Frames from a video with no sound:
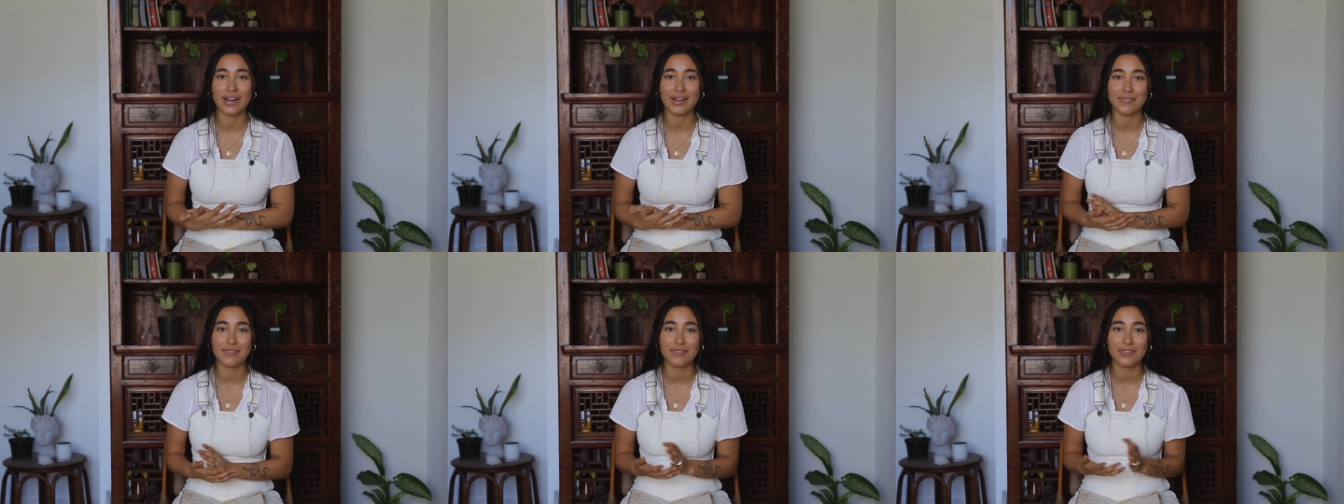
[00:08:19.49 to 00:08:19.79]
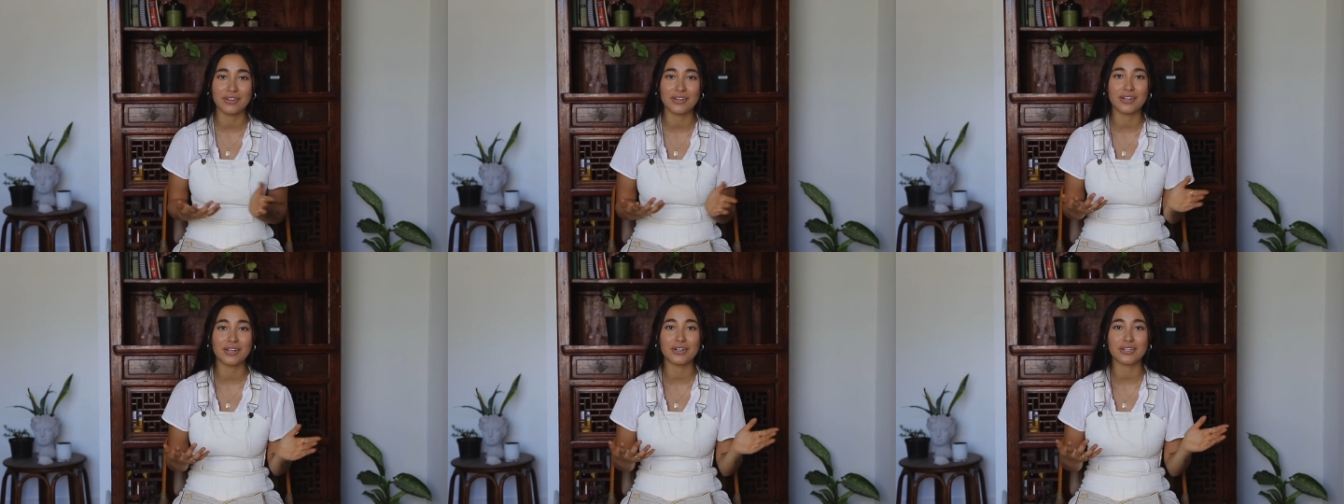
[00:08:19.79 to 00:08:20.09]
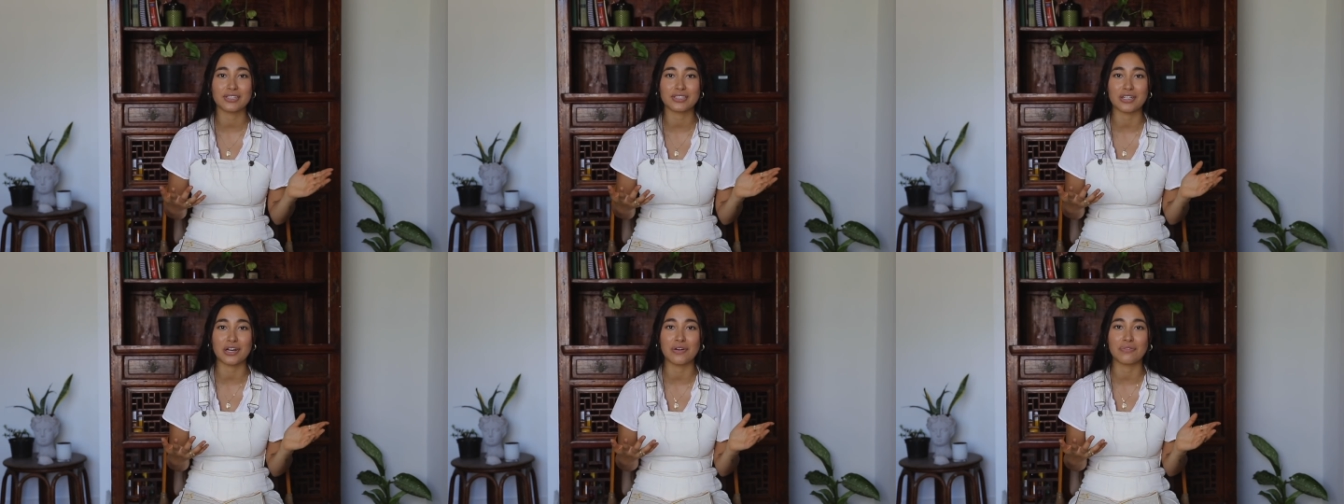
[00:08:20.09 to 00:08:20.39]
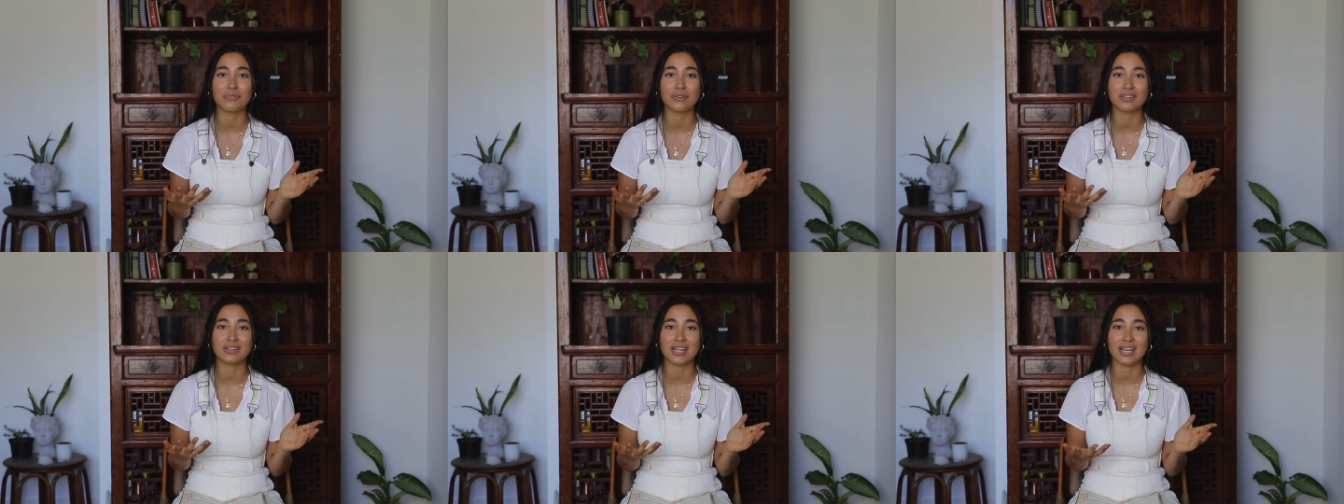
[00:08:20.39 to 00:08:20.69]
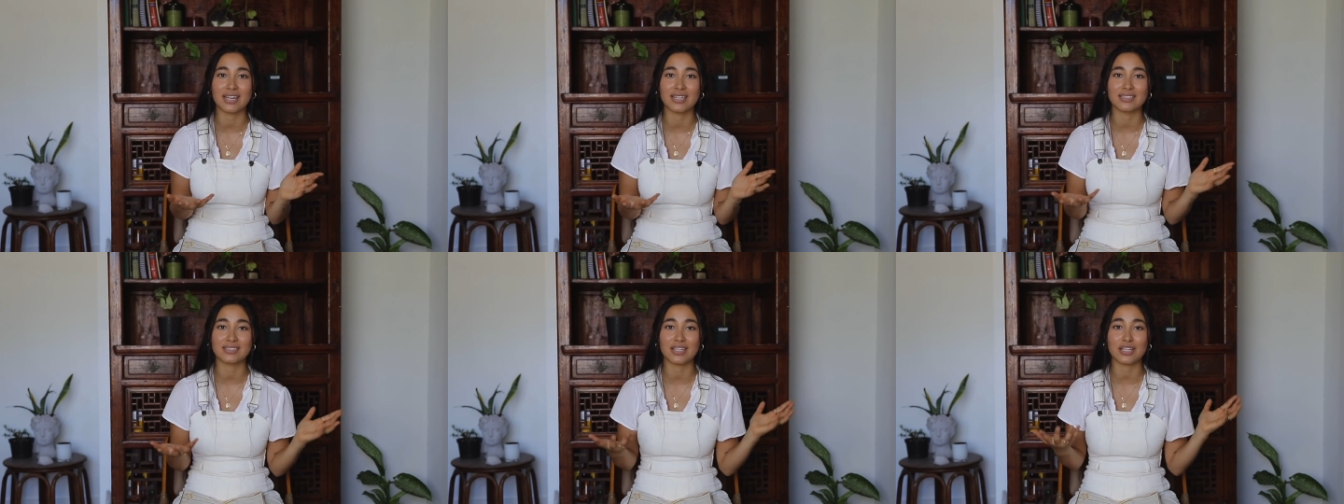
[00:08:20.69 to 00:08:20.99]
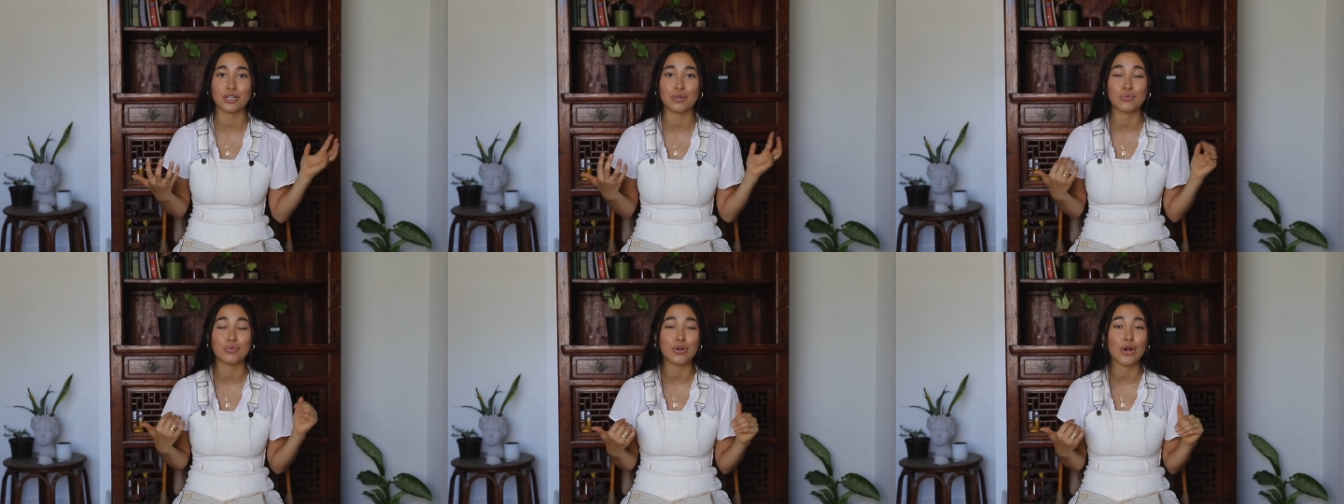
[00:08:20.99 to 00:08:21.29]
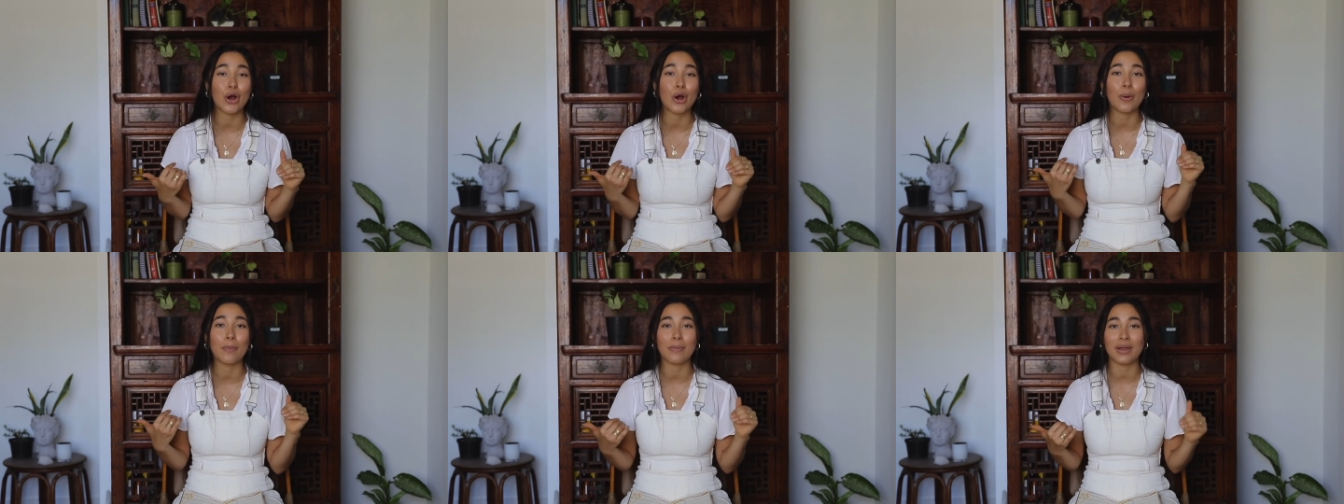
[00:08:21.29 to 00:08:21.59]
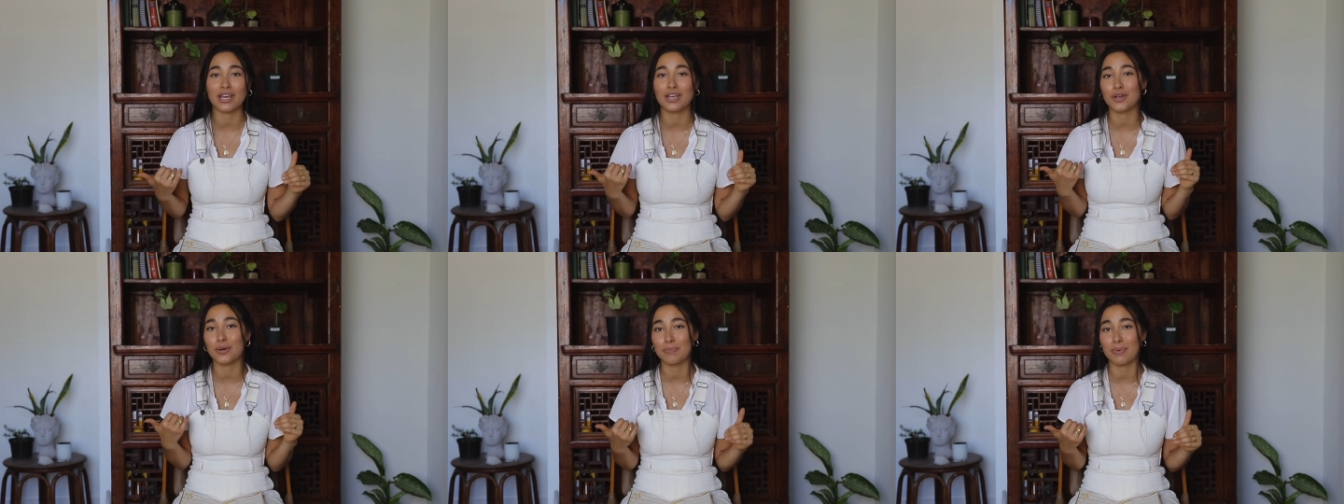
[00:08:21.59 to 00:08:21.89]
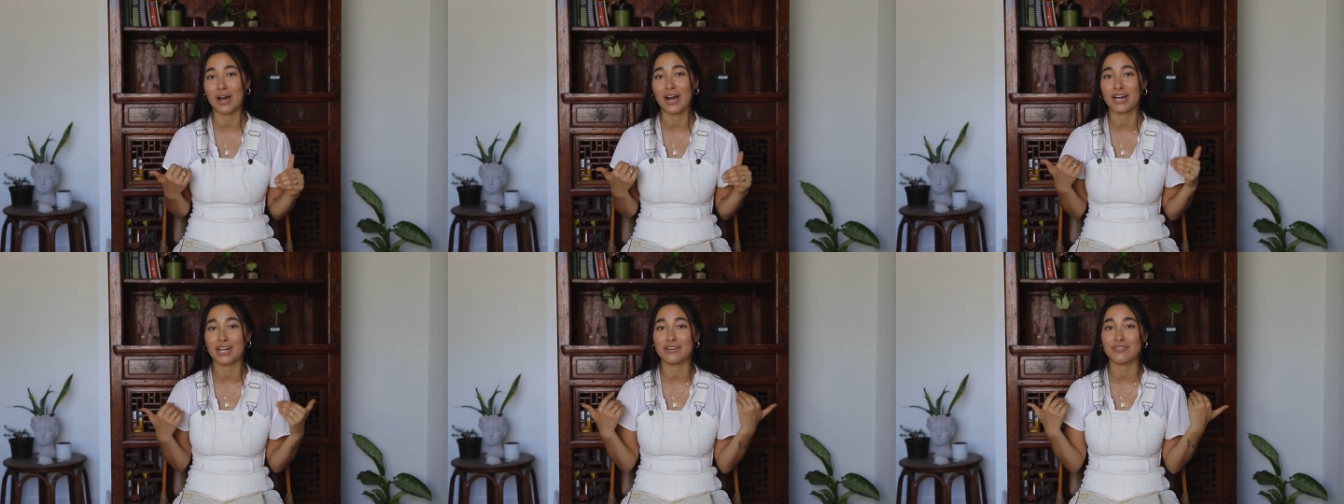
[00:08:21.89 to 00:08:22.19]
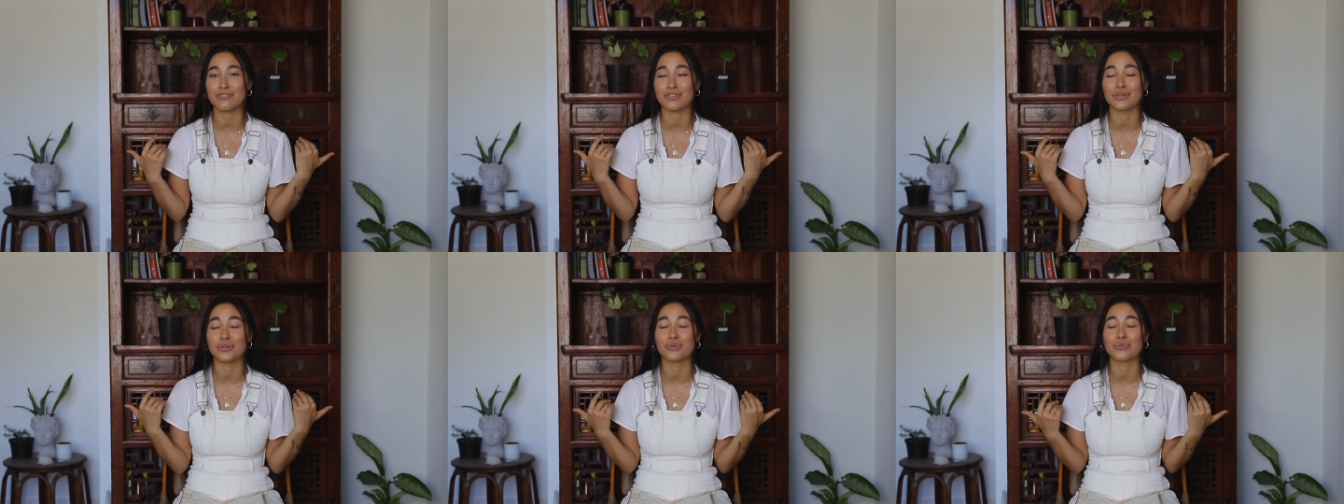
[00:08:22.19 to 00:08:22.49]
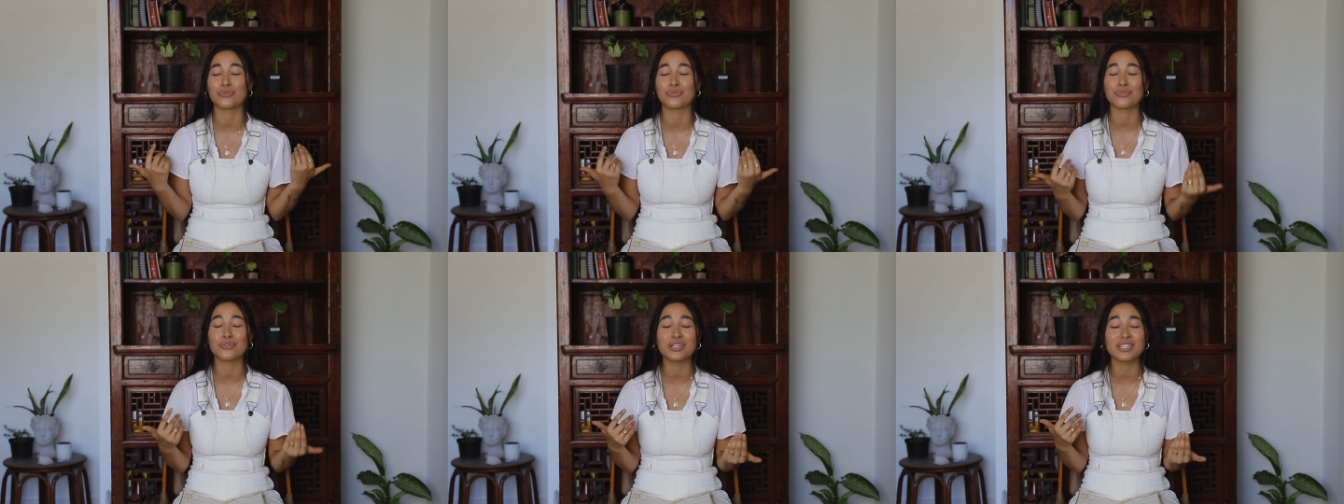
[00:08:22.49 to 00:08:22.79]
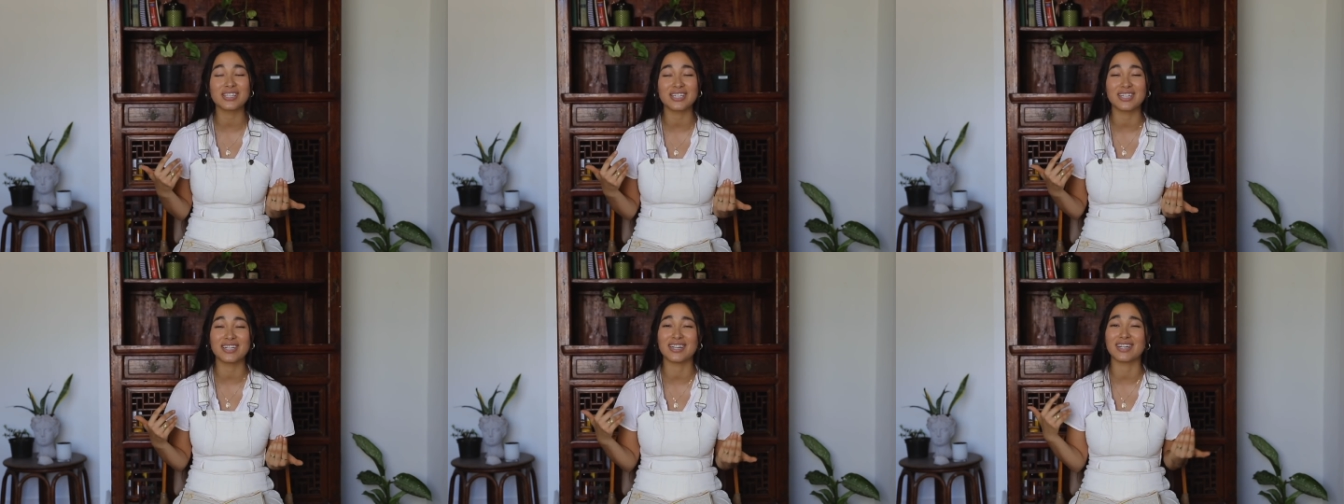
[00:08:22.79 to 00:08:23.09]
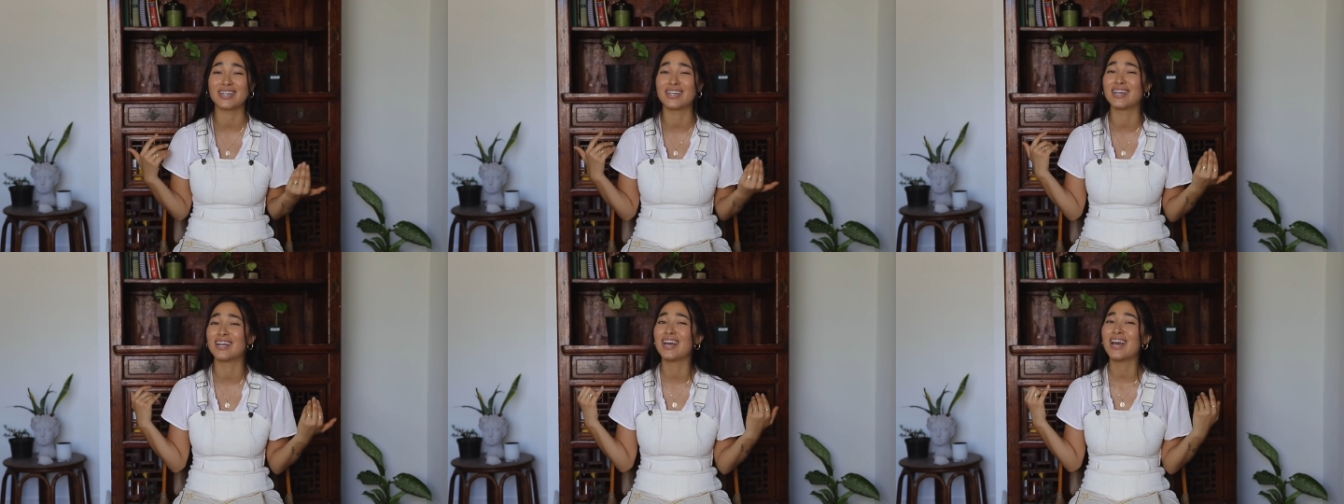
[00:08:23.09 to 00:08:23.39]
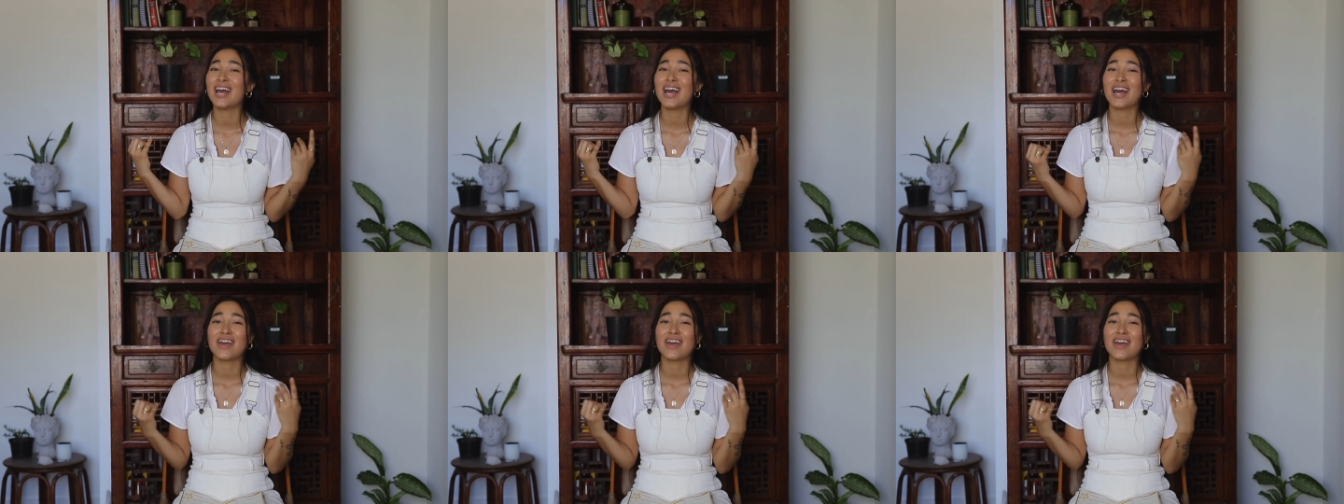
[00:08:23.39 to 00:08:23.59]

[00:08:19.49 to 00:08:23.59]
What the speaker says: and filling yourself with things that you know make your body feel really good,